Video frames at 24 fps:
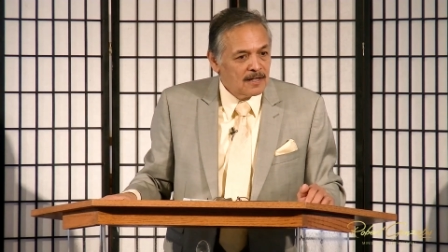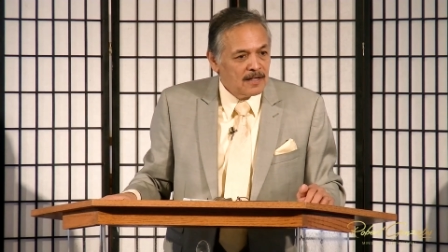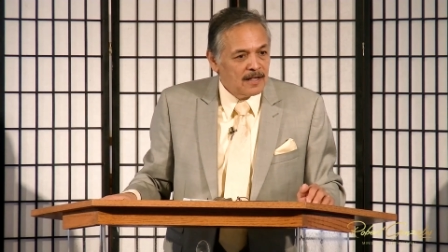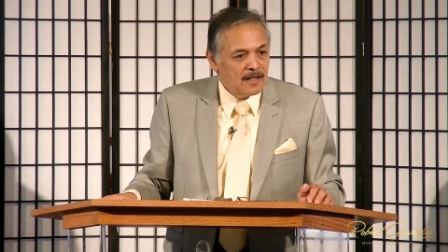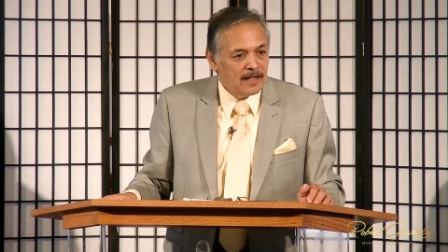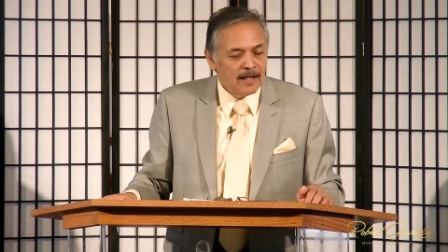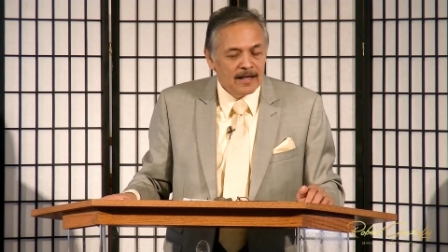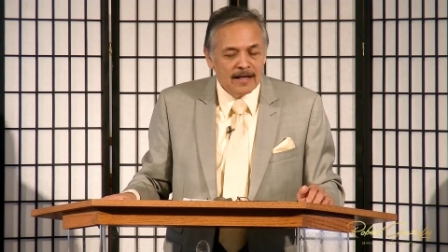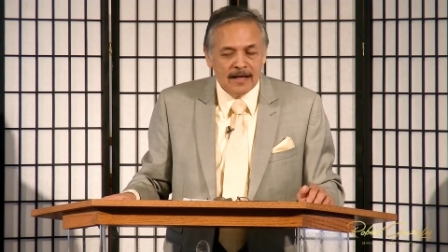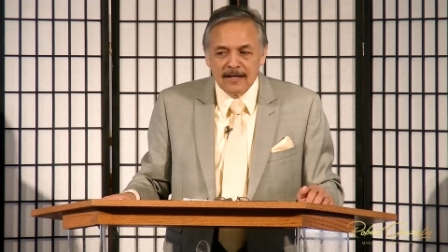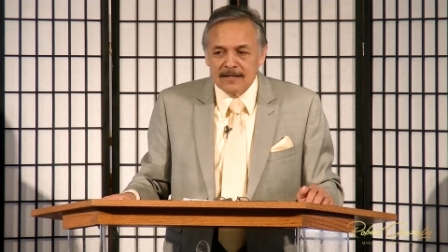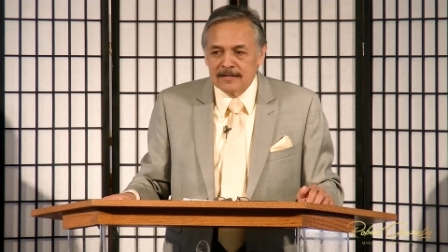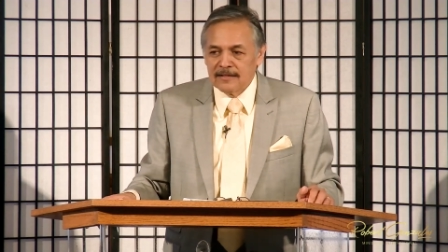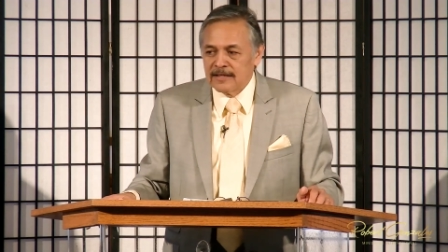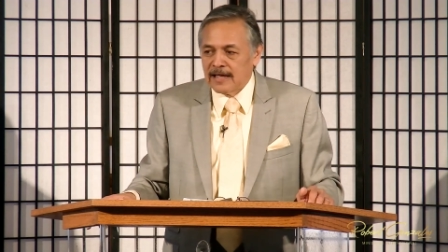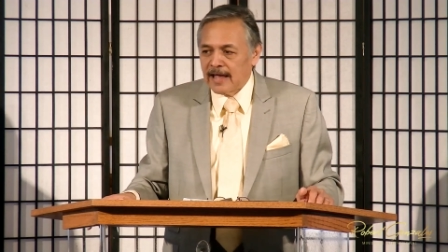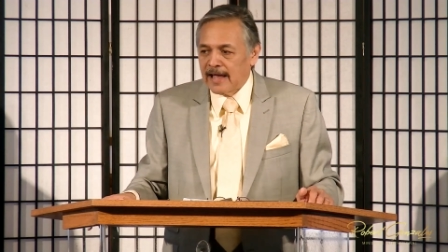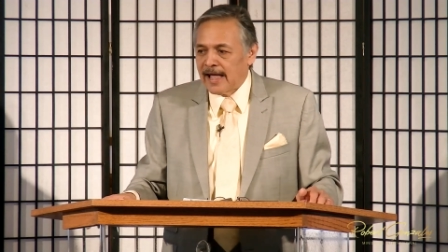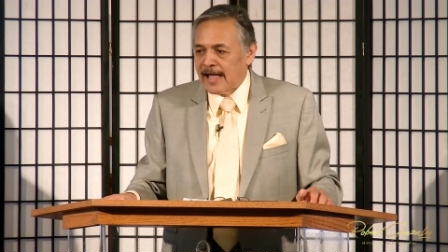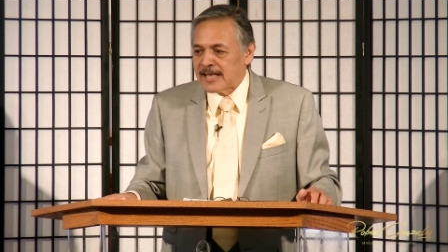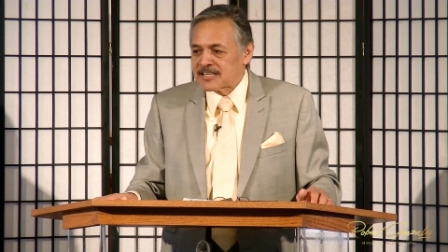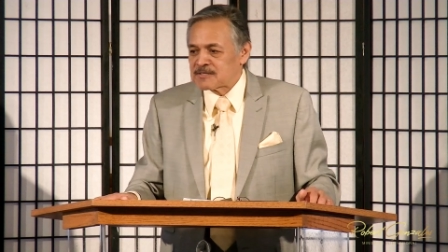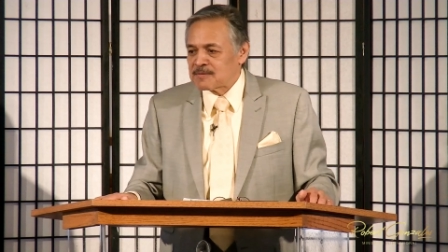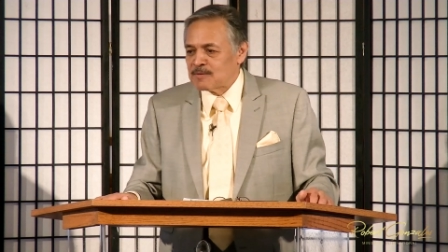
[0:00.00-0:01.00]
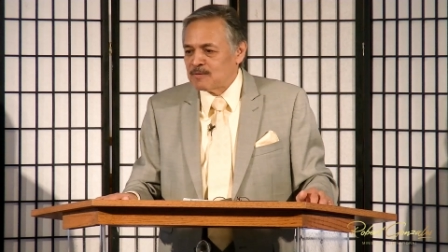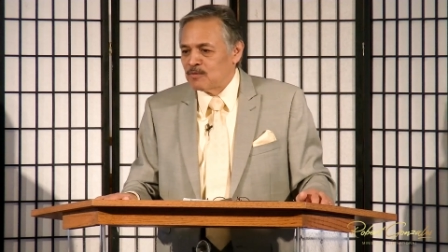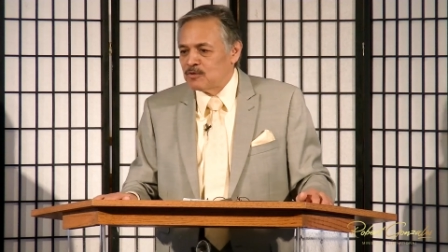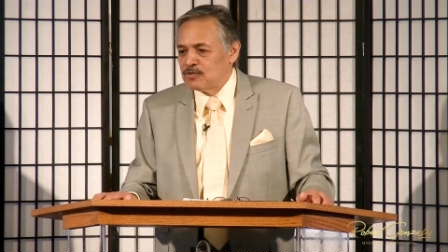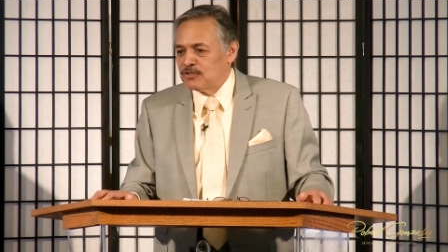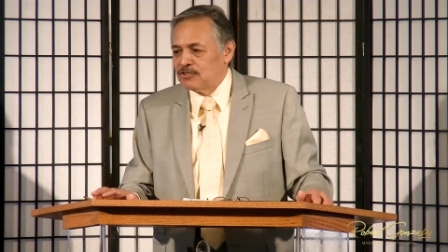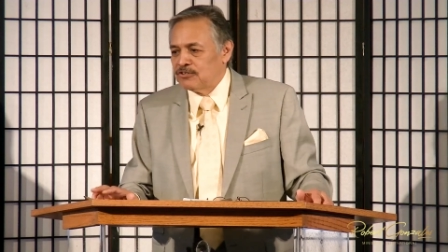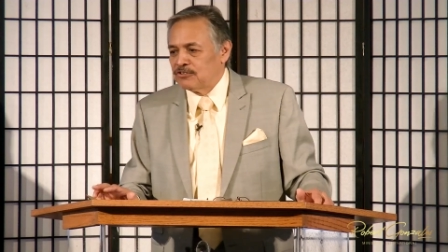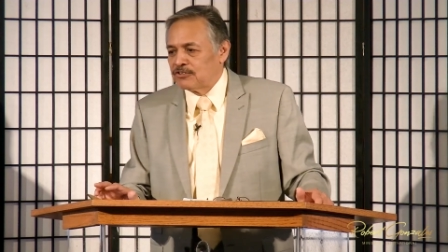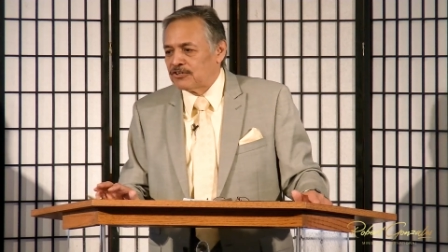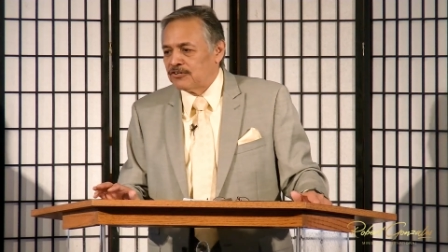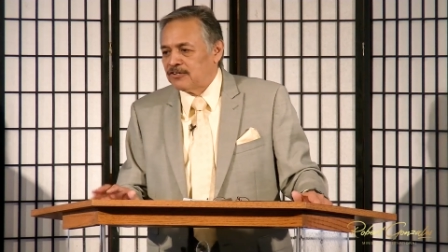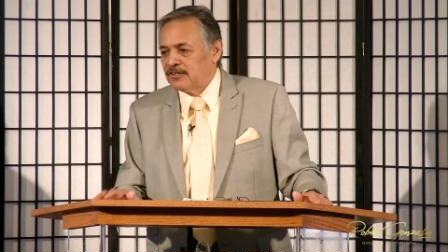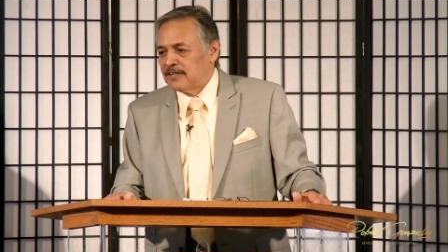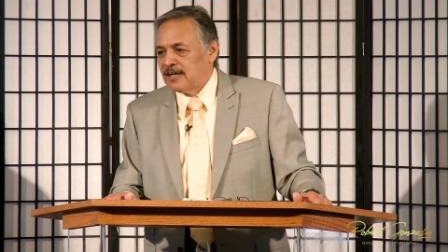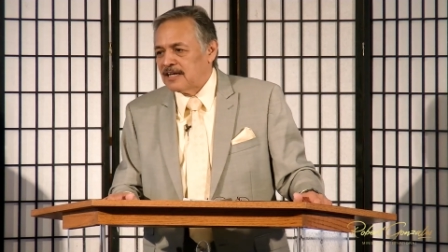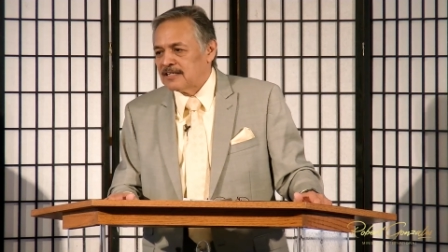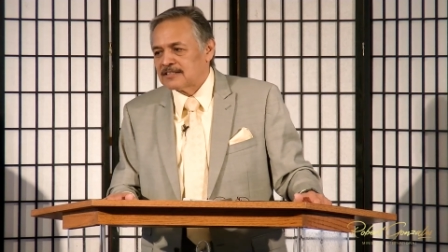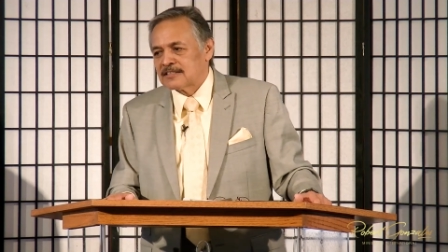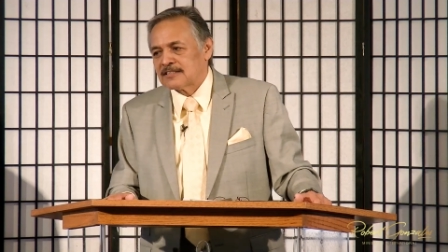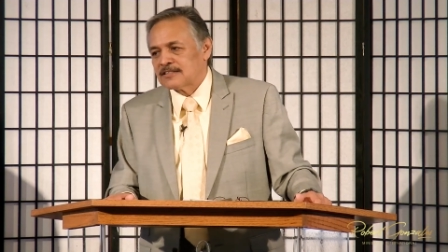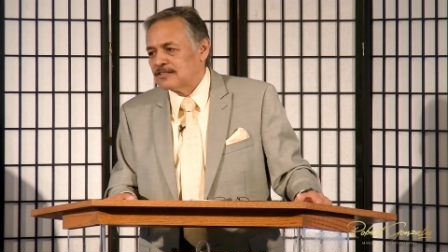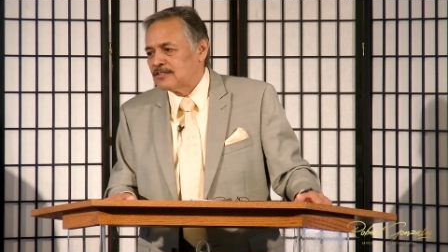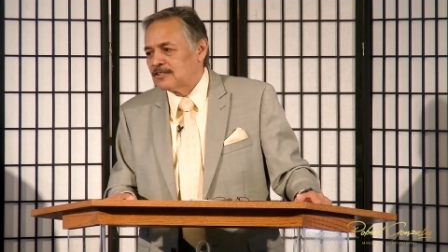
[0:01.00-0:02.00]
And they asked me, would you turn it down?
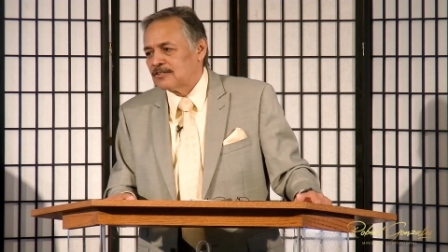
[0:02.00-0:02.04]
I said,